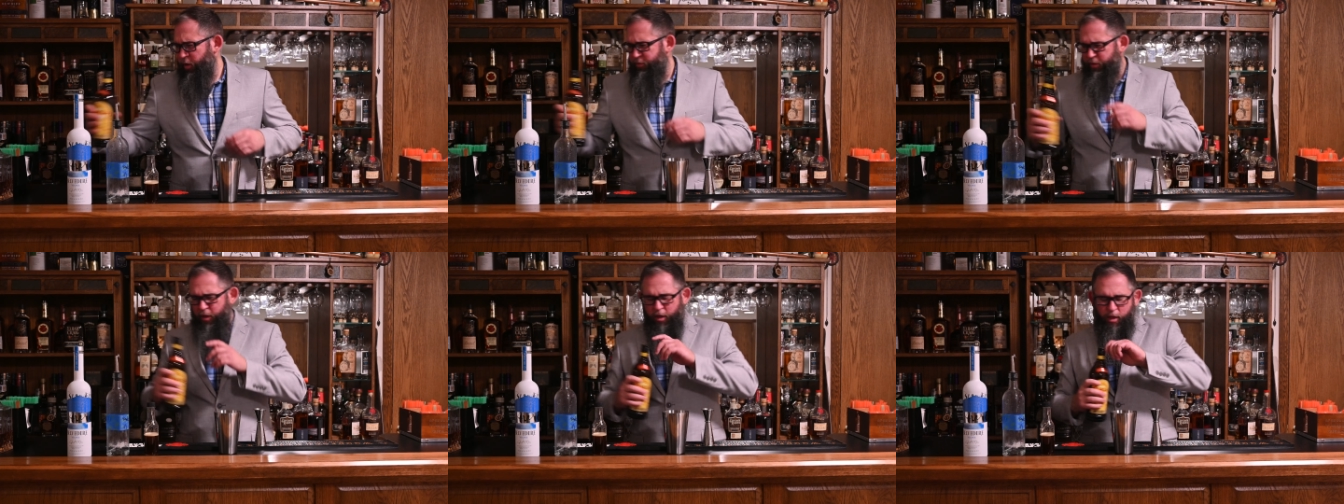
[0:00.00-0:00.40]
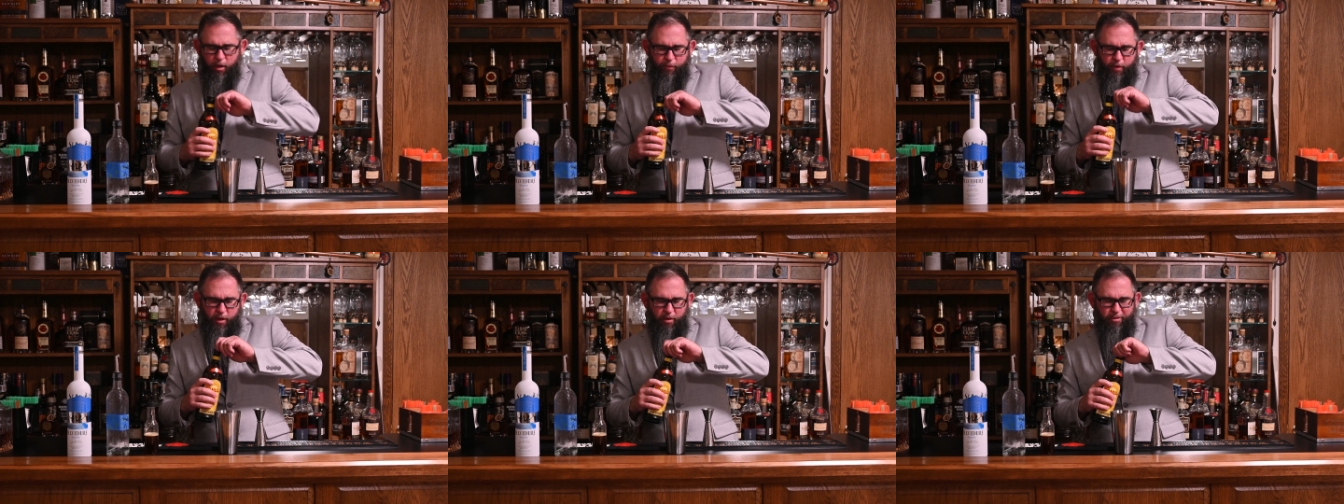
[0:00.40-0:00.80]
toss in a
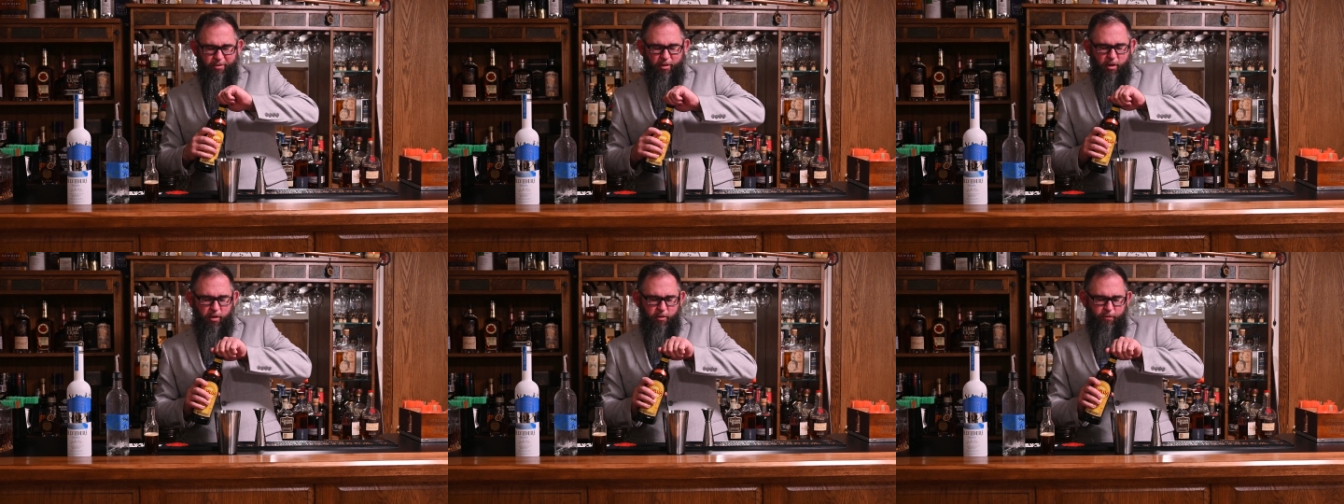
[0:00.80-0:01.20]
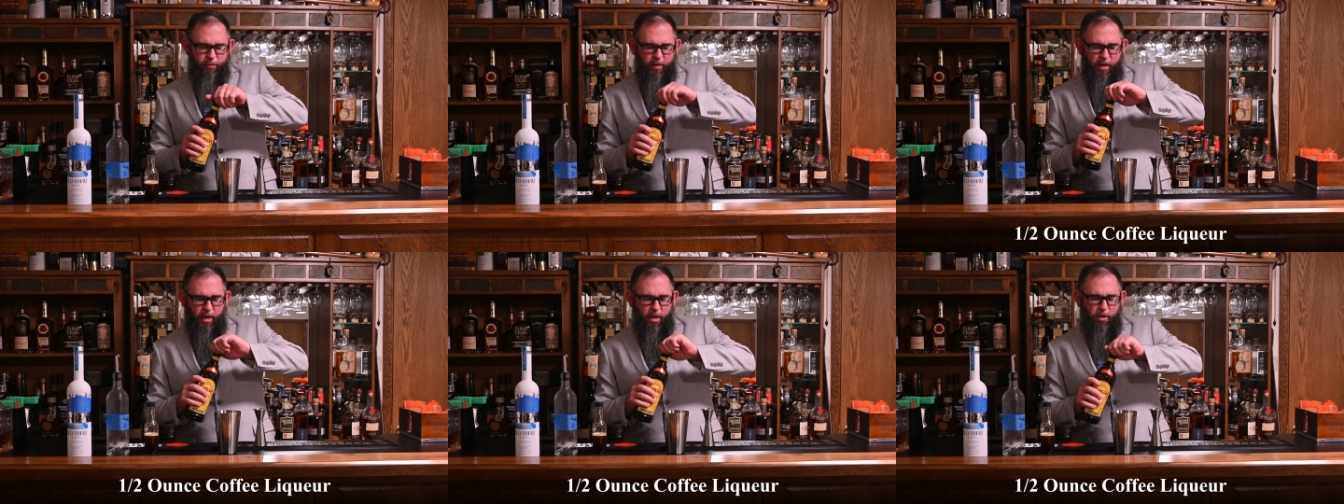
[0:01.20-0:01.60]
1/2 ounce
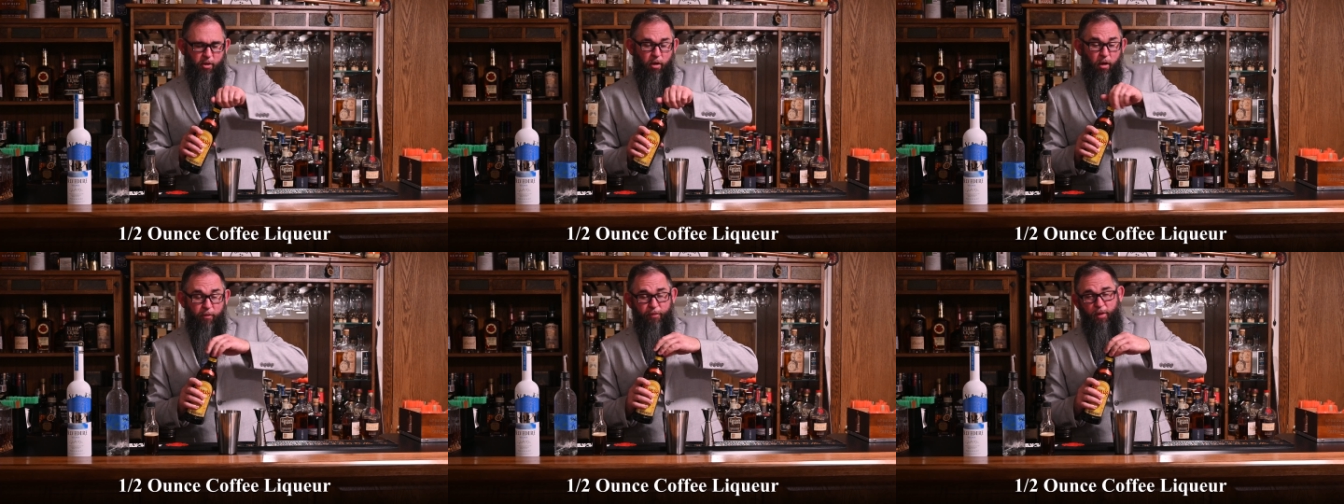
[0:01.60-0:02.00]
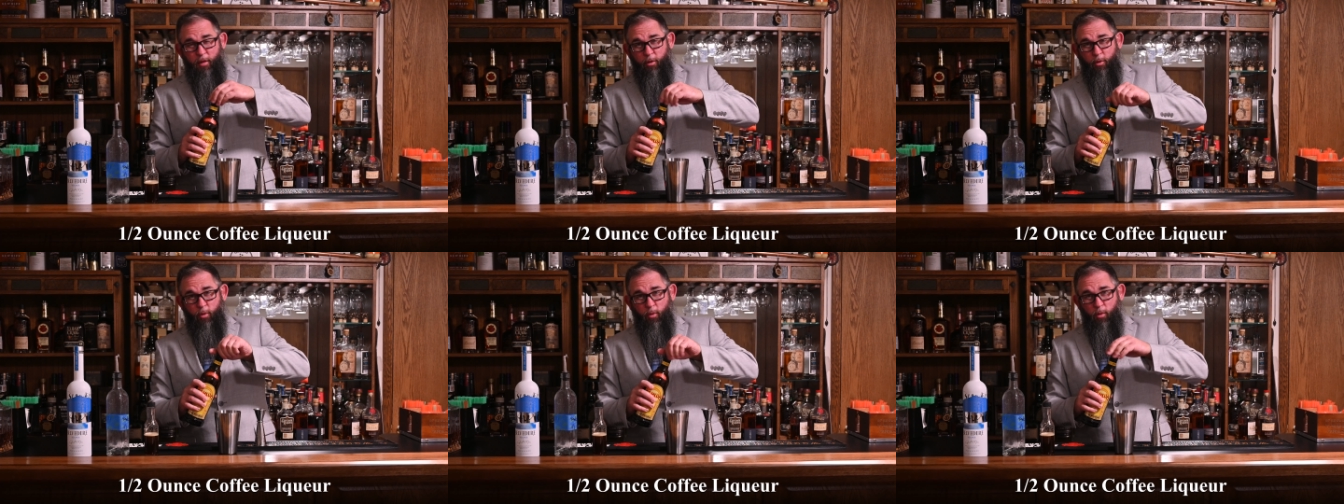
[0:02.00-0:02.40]
of a coffee
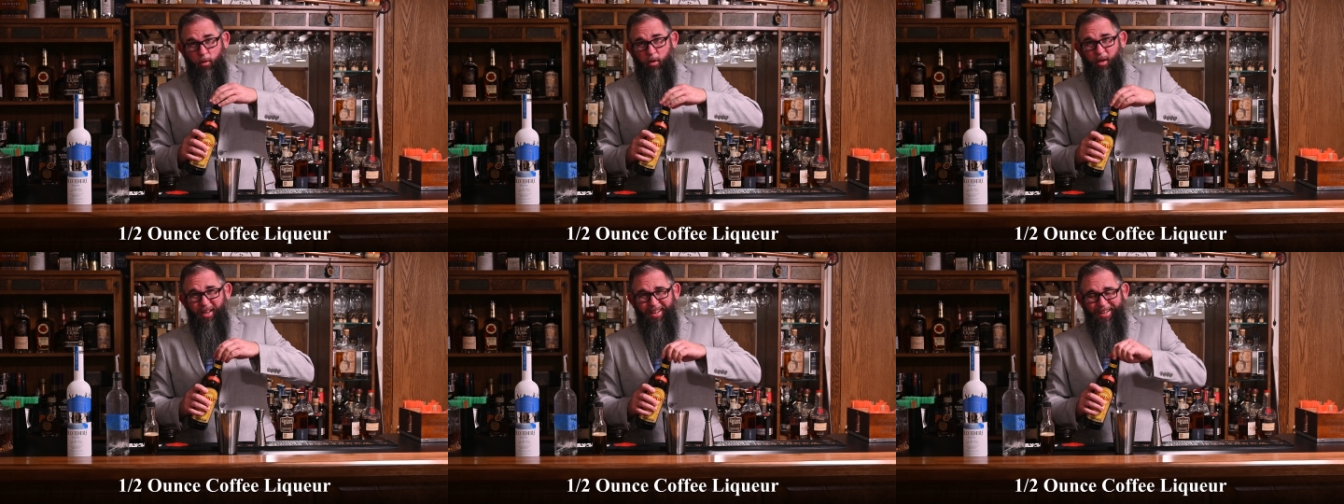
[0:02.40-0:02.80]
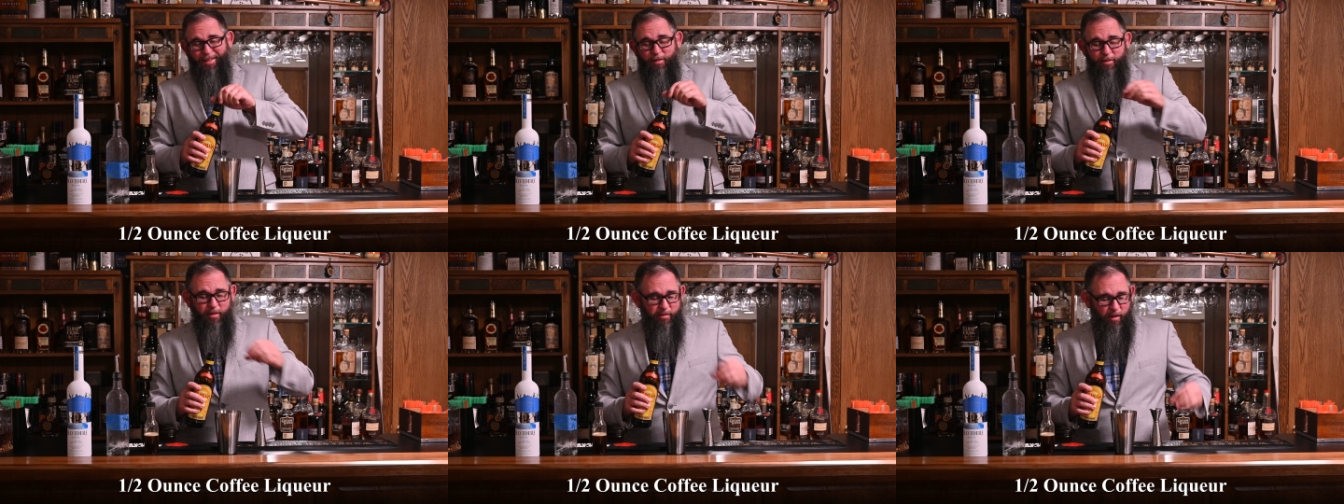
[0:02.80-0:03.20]
liqueur.
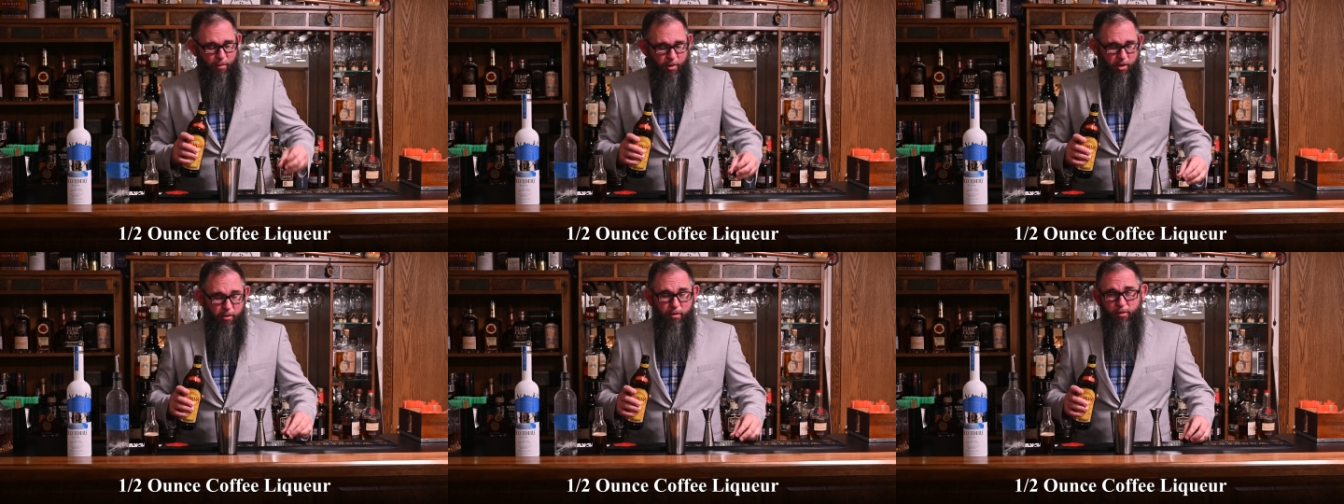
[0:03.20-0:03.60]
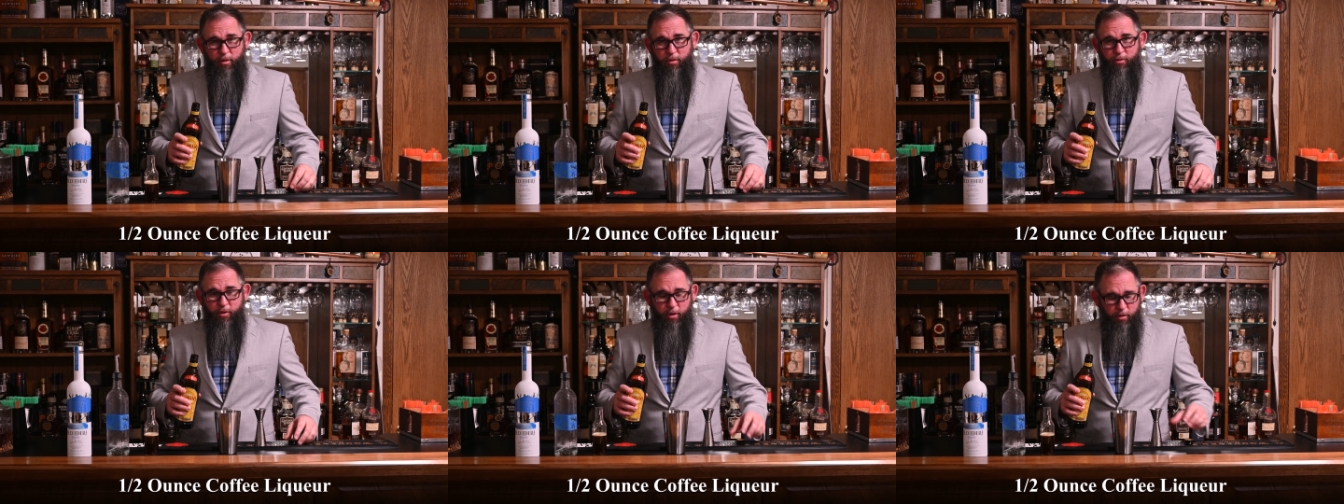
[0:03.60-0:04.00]
In this case, I'm going to go ahead and
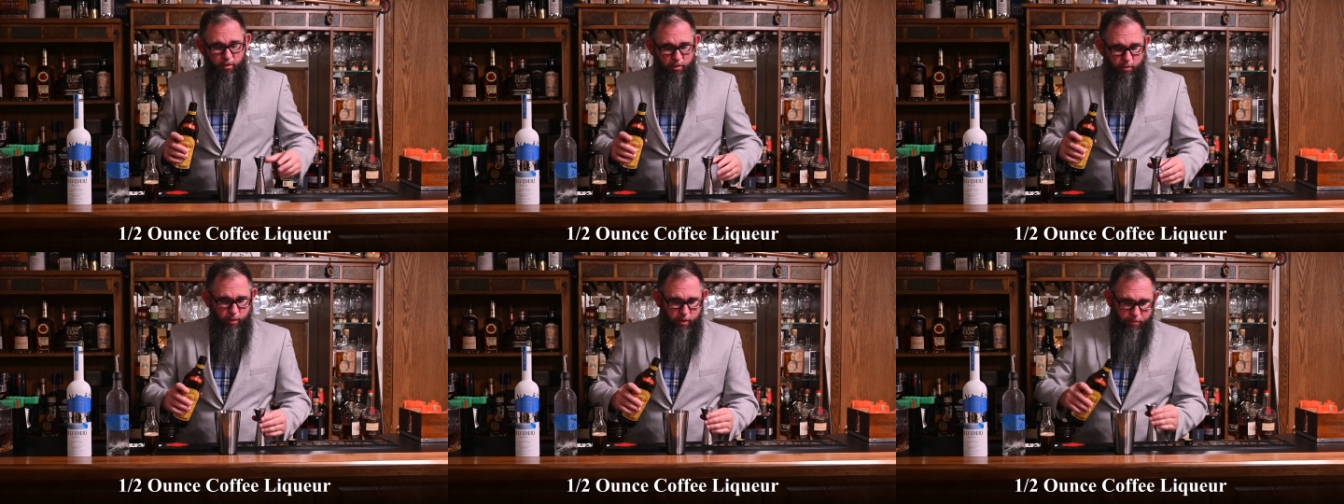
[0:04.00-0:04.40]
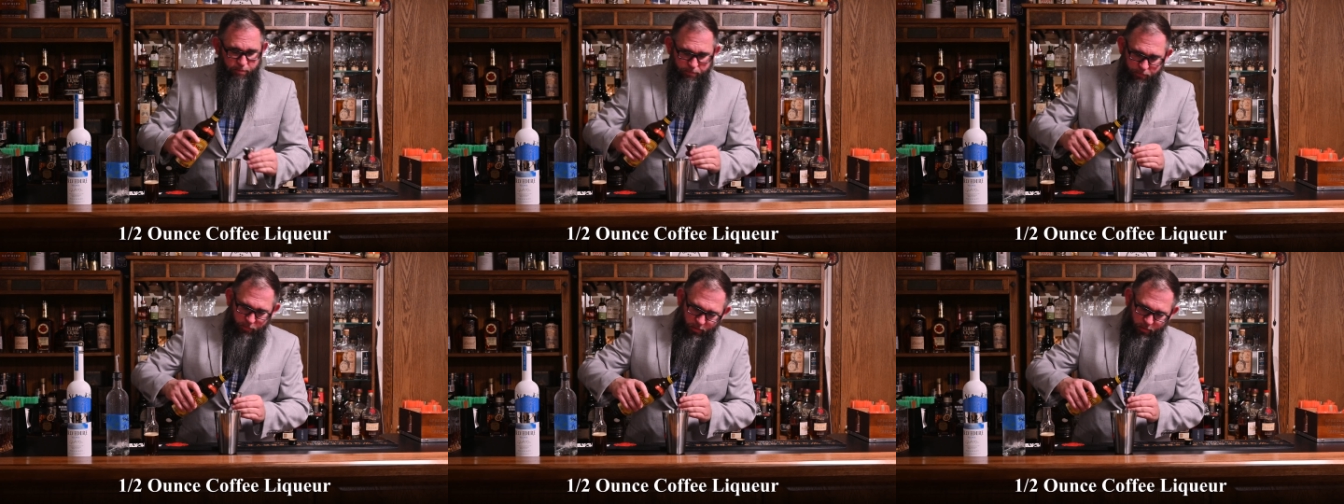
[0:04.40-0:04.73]
use Kahlua,